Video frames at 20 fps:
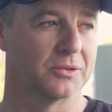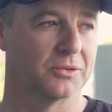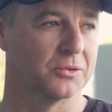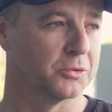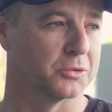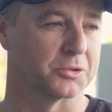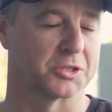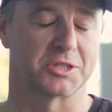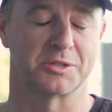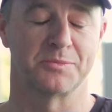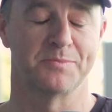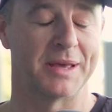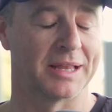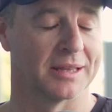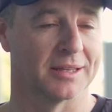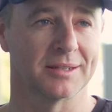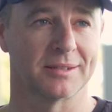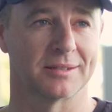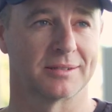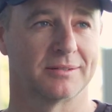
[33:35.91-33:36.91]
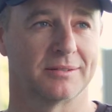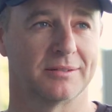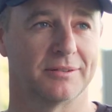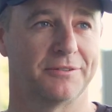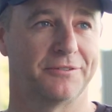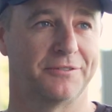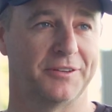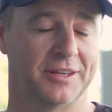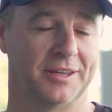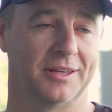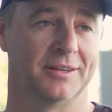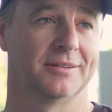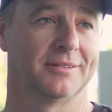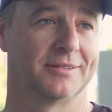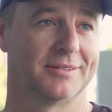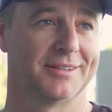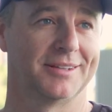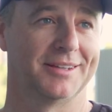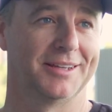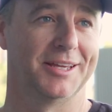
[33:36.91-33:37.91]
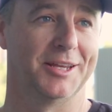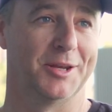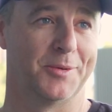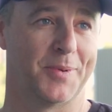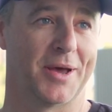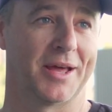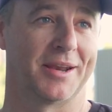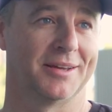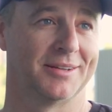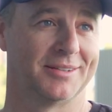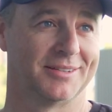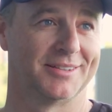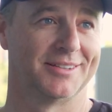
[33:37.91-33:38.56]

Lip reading: or smell it, fear in a batter?